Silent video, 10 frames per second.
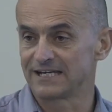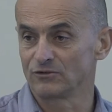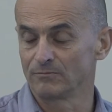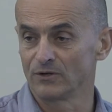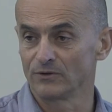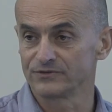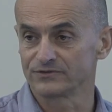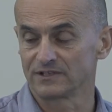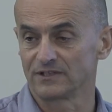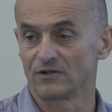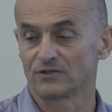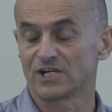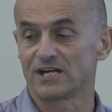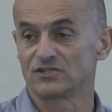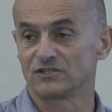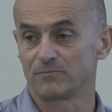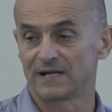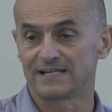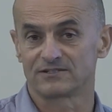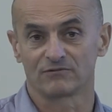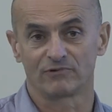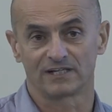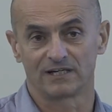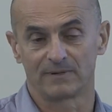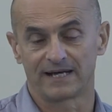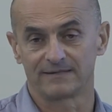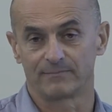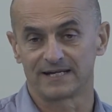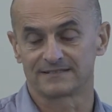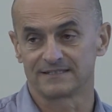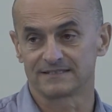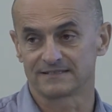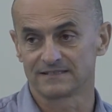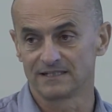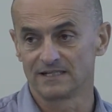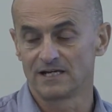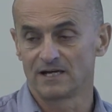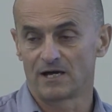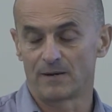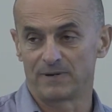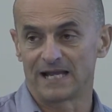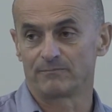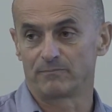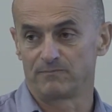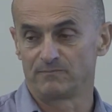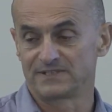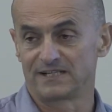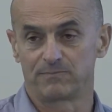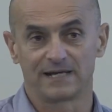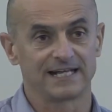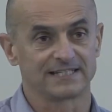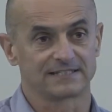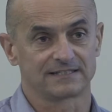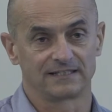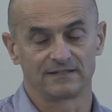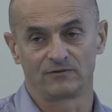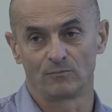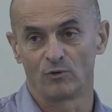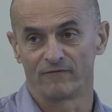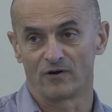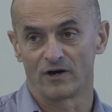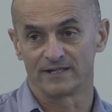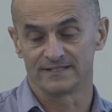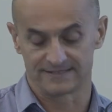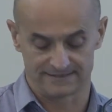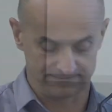your mills and you're not changing your plates on a regular basis, a blunt set of plates can give you more fines.